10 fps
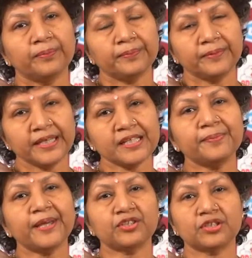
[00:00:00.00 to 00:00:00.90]
These
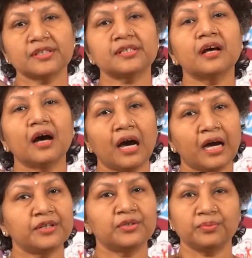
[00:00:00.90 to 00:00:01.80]
patients
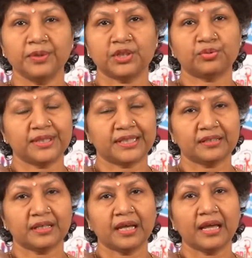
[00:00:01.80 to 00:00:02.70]
are to be
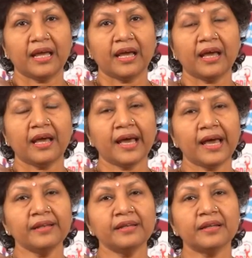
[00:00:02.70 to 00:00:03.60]
treated,
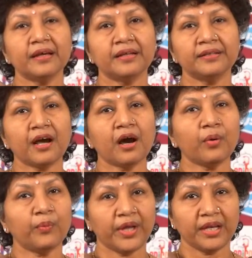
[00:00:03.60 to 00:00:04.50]
and there
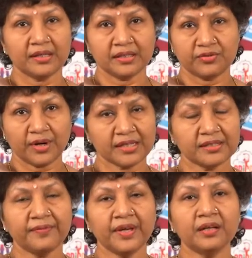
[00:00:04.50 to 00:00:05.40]
are various drugs
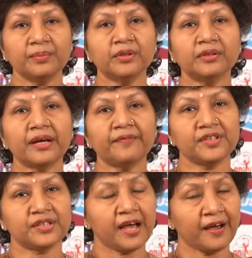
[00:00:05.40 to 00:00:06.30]
available
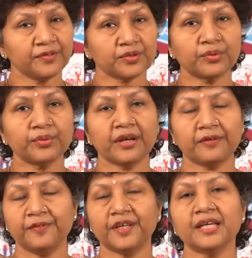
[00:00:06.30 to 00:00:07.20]
which have shown
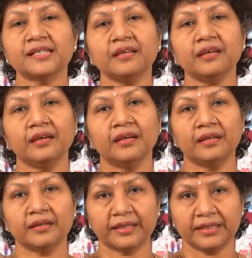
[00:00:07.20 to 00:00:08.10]
efficacy
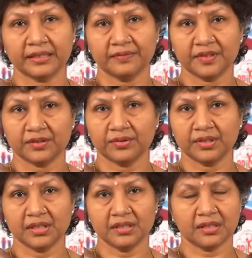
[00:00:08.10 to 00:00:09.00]
in connective tissue
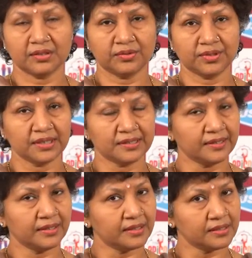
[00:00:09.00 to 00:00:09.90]
disease
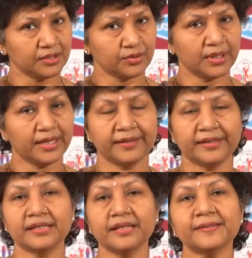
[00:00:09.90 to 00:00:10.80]
associated interstitial lung
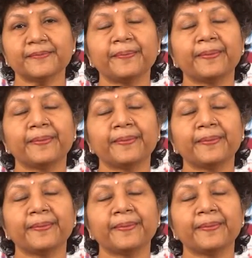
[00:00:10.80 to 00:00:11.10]
disease.